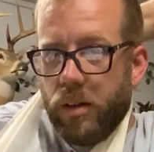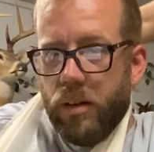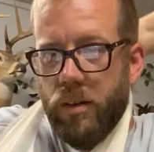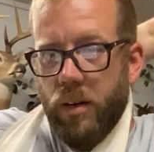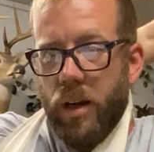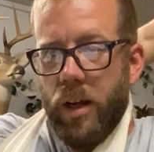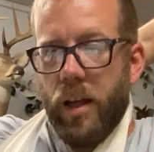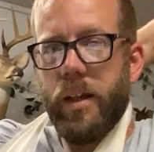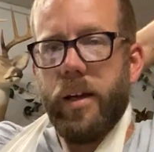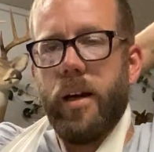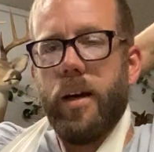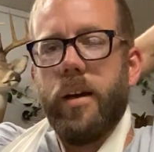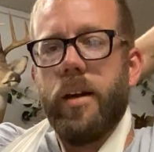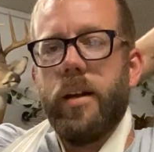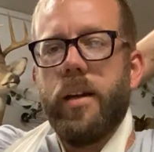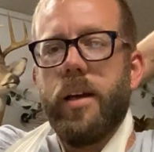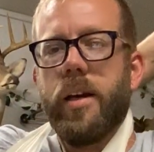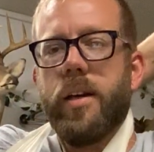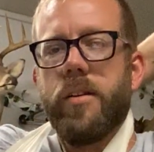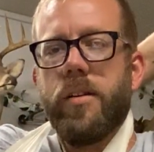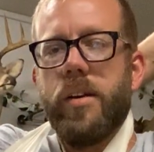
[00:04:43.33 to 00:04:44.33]
Right there,
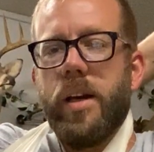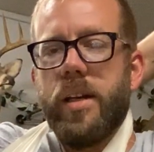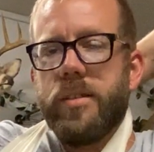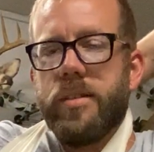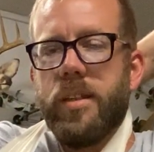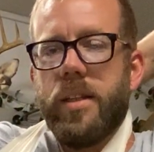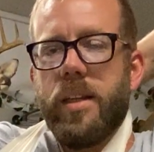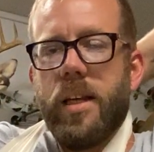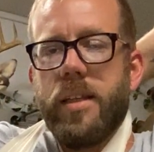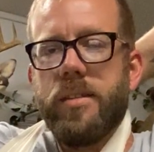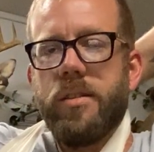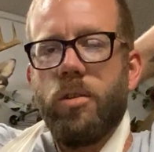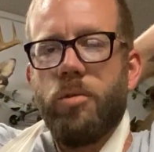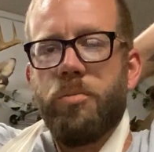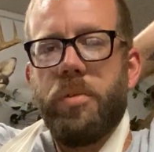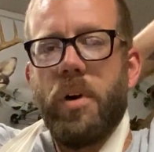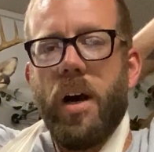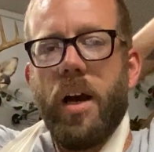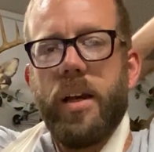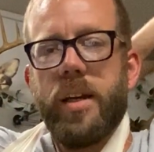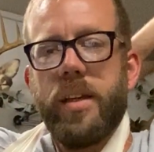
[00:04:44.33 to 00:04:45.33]
and that creates a nice little
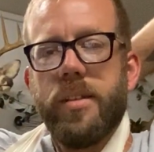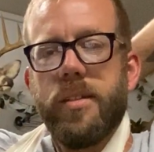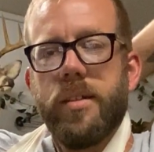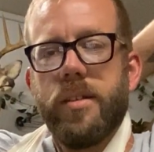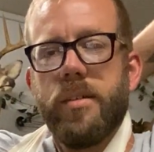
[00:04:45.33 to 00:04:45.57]
pocket.